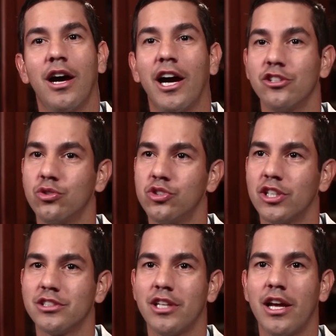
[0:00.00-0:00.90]
I
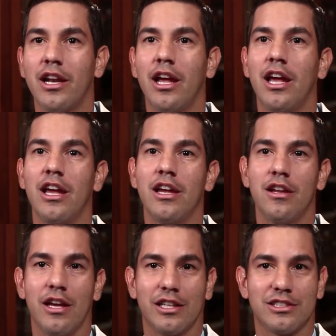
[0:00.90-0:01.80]
suggest that a
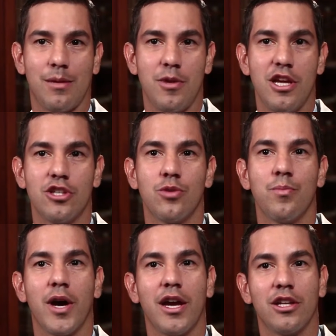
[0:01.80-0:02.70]

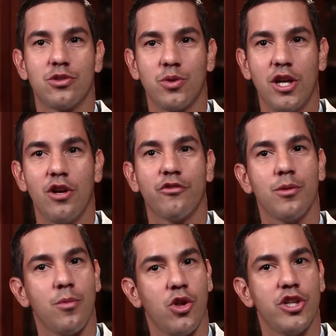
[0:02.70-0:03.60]
examination by a trained
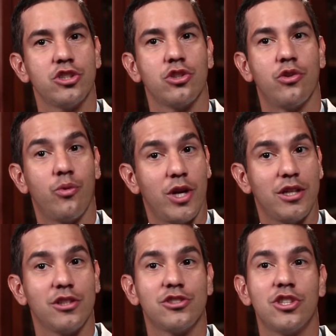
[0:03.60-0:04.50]
ophthalmologist or
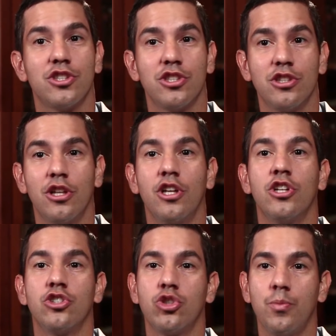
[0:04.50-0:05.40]
retinal surgeon
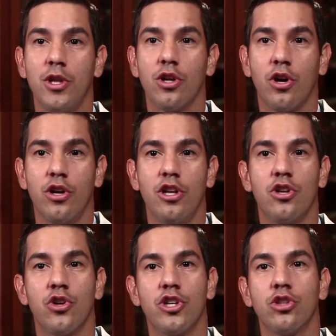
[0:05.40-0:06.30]
should be done
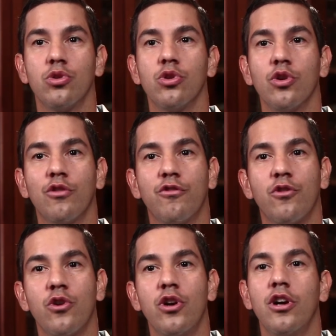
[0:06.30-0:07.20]
in order to look
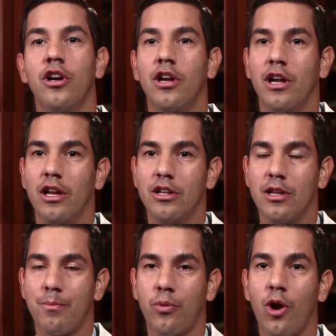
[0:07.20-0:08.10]
for
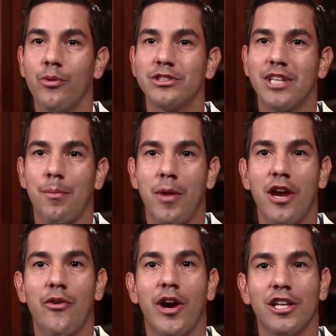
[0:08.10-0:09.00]
the problems that
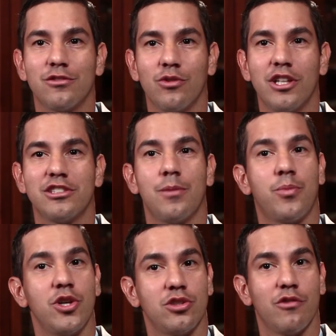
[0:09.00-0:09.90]
may arise from the
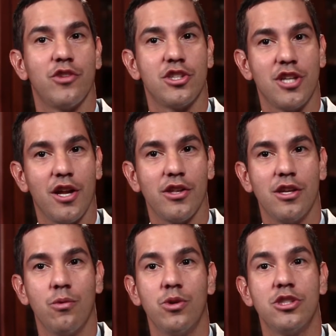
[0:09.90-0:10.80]
separation of the jelly,
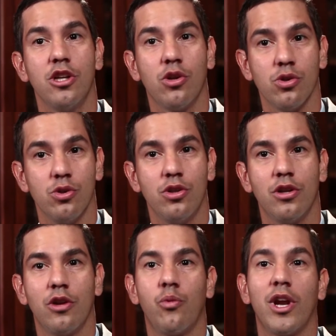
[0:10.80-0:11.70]
which
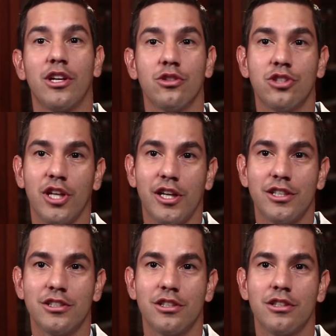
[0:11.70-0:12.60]
include retinal
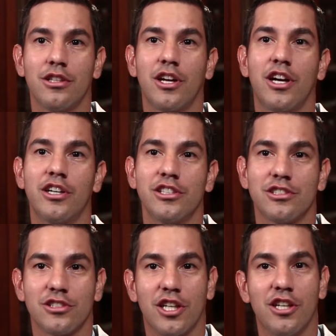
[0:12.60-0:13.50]
tears that are the
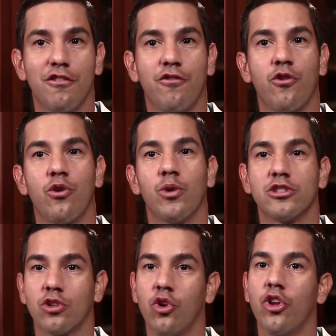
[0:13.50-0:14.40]
start for
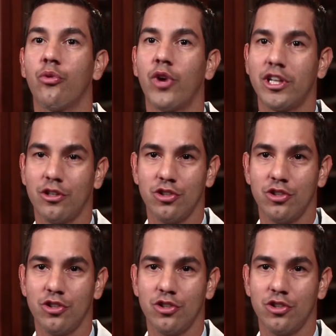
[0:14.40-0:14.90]
what's called a retinal